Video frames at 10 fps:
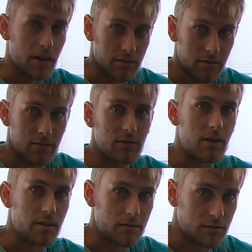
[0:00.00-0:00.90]
Correct?
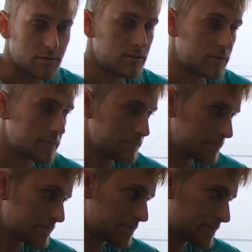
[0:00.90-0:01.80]
Okay,
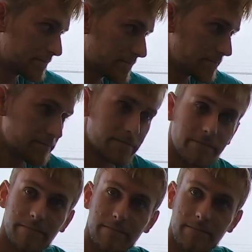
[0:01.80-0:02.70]
so this version is
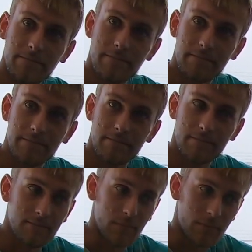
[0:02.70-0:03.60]
God knows what, right?